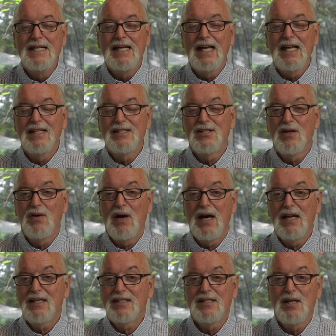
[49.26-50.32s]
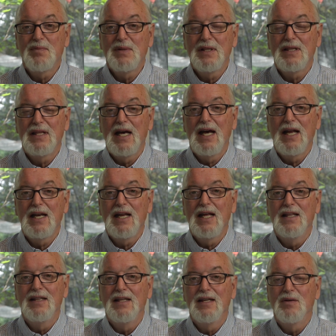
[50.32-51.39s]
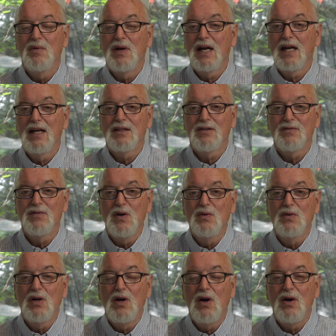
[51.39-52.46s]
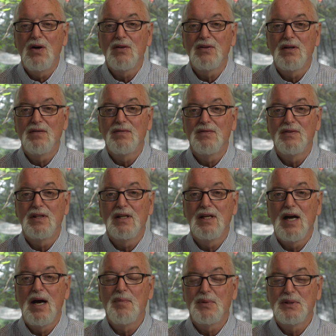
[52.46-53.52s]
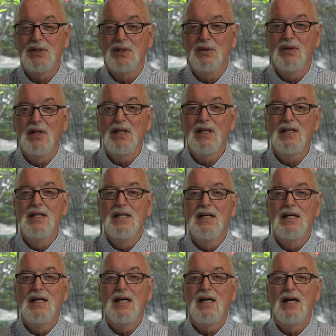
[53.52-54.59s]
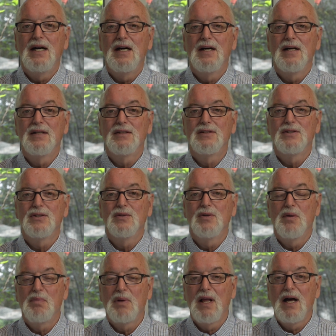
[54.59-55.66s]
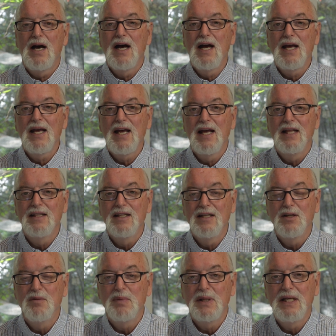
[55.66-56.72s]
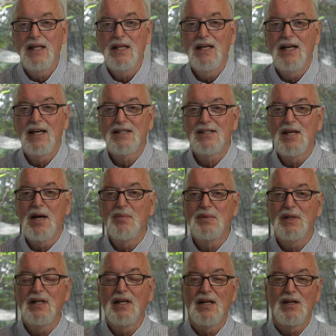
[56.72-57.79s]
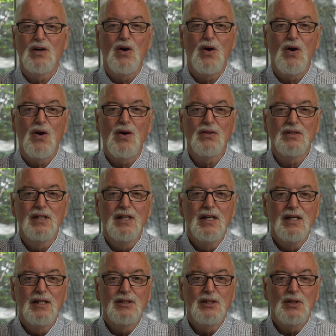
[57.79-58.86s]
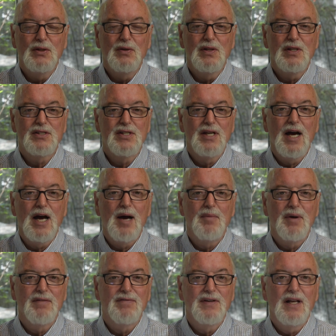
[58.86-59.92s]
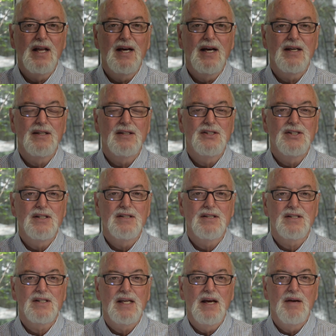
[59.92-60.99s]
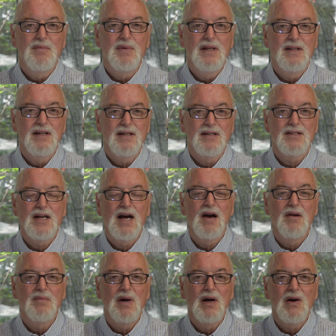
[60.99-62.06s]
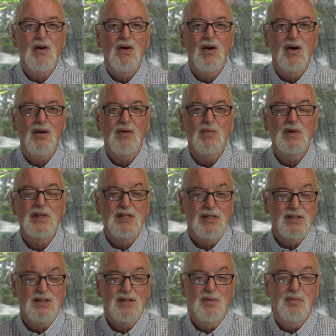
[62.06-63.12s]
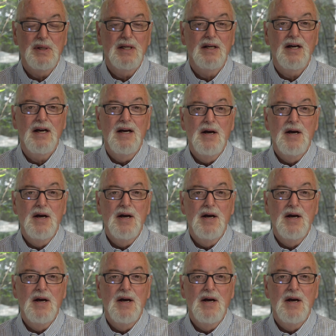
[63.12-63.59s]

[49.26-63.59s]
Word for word: and so I accepted that. And then when I got the phone call, the the opportunity. Uh, to apply and then to be accepted and called to do this job. I feel like Jesus gave me the desire of my heart, which is to be a